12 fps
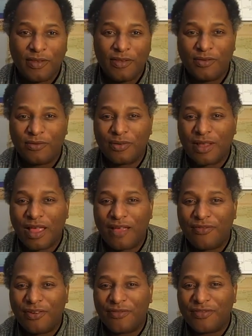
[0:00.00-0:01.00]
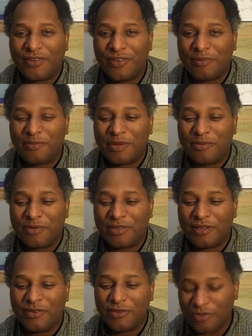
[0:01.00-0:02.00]
I've often heard people
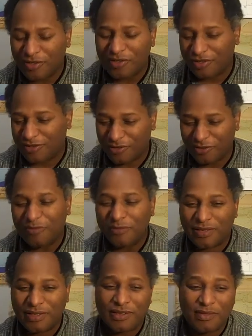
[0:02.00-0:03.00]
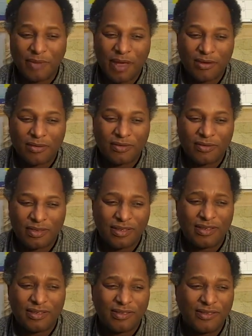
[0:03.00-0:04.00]
say you shouldn't assume things about
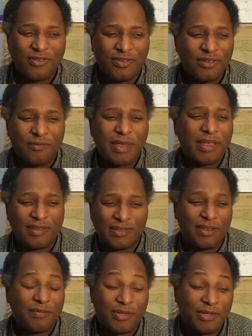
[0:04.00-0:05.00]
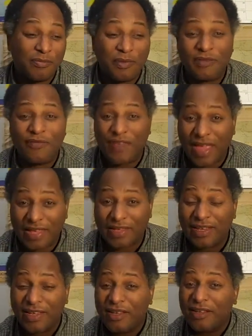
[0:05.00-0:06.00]
things. You shouldn't make assumptions. But in
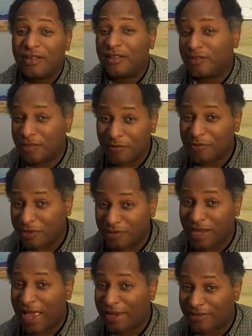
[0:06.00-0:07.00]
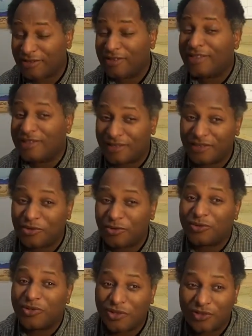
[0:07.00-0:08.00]
fact, assumptions are actually
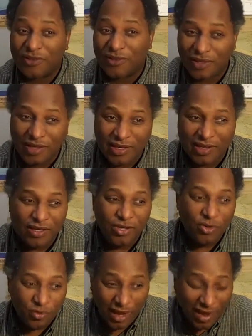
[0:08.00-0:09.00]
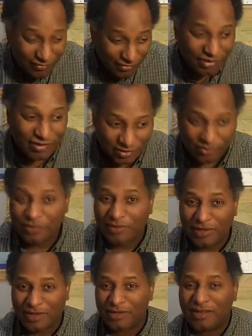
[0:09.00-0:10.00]
essential to good thinking. You have to assume
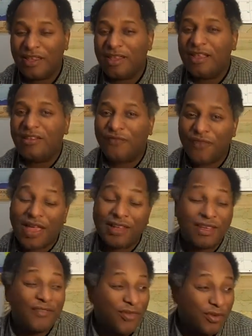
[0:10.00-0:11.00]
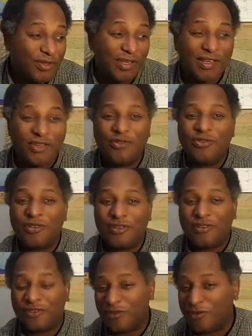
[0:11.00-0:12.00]
things. And in fact, if you say that you
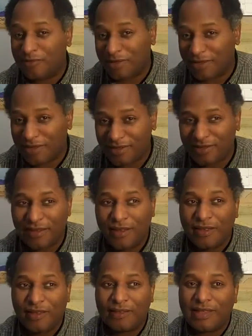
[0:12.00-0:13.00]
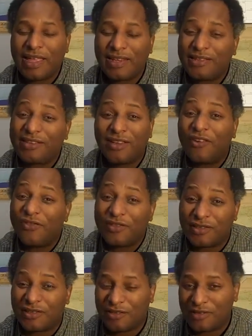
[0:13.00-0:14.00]
shouldn't assume things, that itself
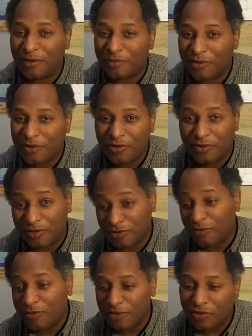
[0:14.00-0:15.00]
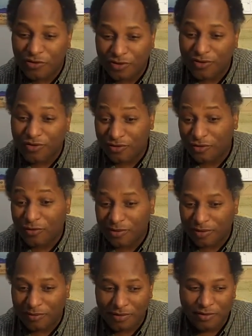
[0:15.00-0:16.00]
is an assumption. You're assuming that you shouldn't assume
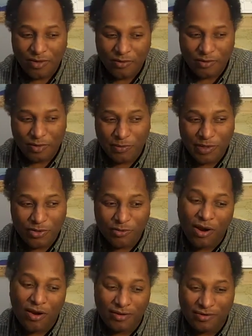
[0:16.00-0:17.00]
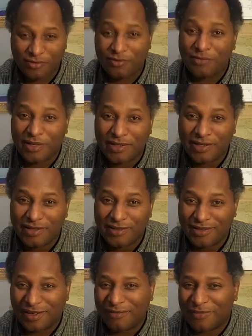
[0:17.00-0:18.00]
something, which means you are assuming
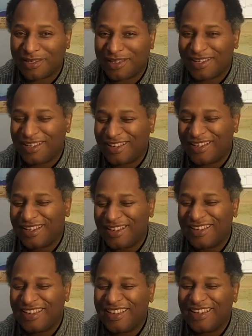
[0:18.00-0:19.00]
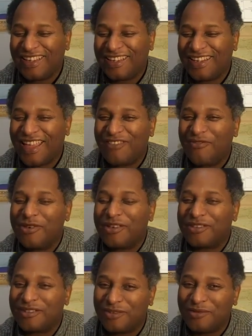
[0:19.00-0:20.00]
something. In life, we
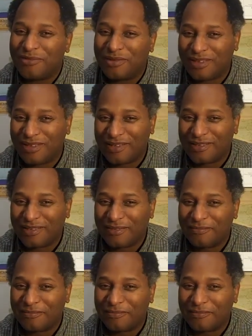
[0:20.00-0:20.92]
assume things.